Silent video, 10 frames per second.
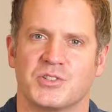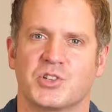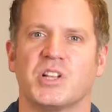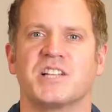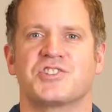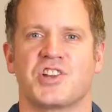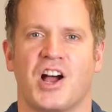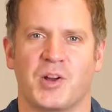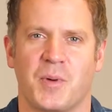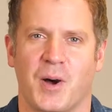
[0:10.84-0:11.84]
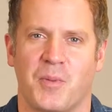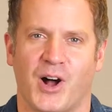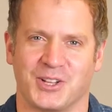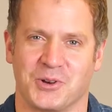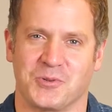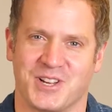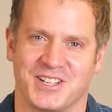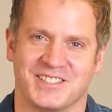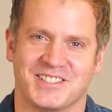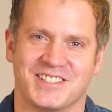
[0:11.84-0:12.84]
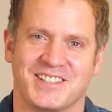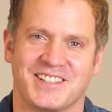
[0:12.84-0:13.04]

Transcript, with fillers: So let's talk about polyureas.